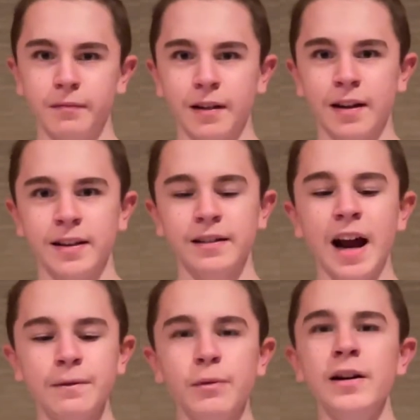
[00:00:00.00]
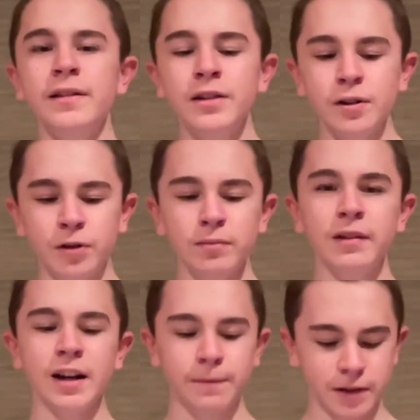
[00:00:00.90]
So kind of a weird uniform
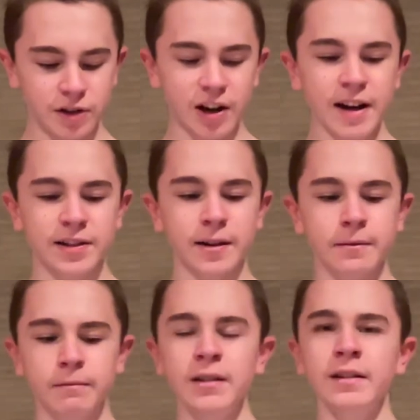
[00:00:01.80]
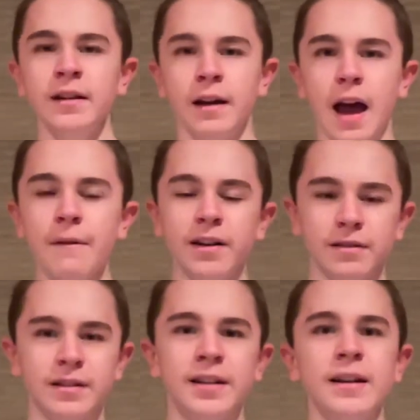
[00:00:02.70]
lineup for the Giants and really every
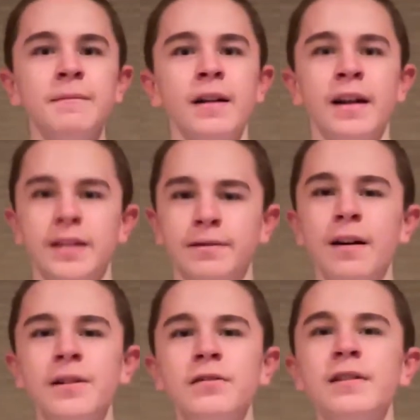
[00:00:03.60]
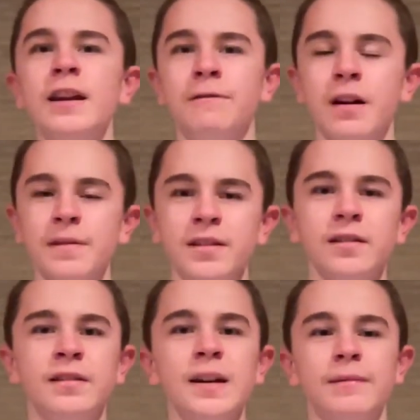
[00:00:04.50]
other team. It's very unique for every
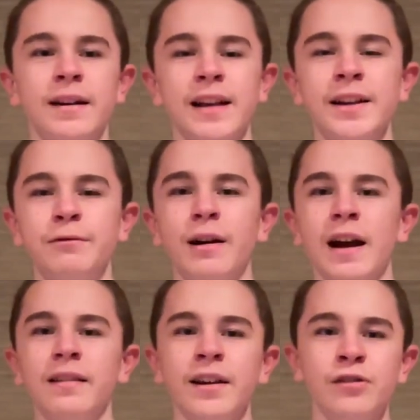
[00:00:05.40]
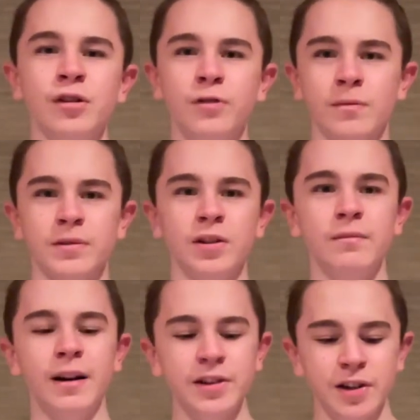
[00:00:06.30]
single team. That's why I like uniforms so
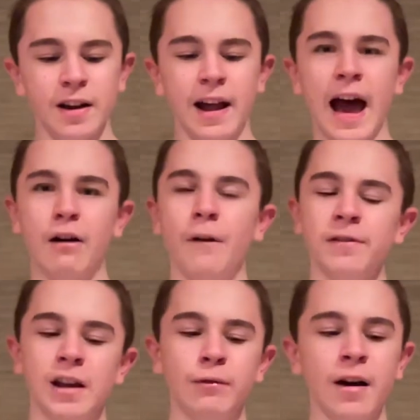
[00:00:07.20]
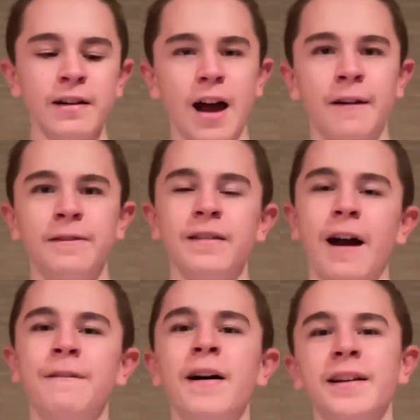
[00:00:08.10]
much. How often they wear it.
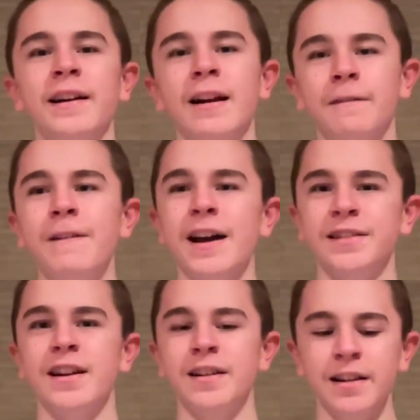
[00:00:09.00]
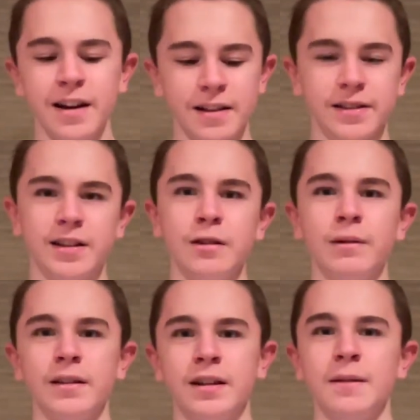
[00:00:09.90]
I found it kind of fascinating to see
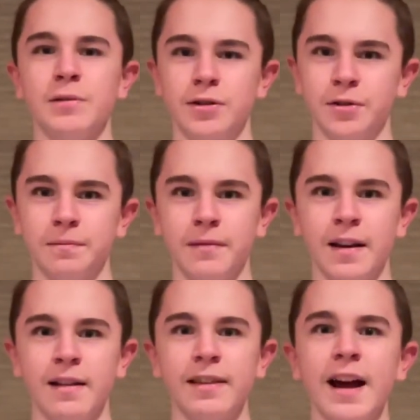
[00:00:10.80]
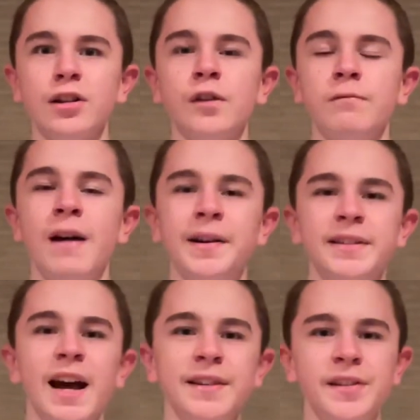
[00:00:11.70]
what teams do. That's all for Padres
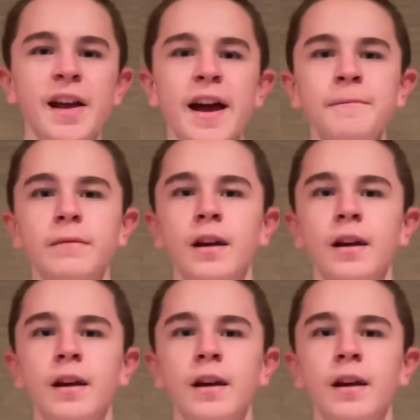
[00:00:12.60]
Stats today.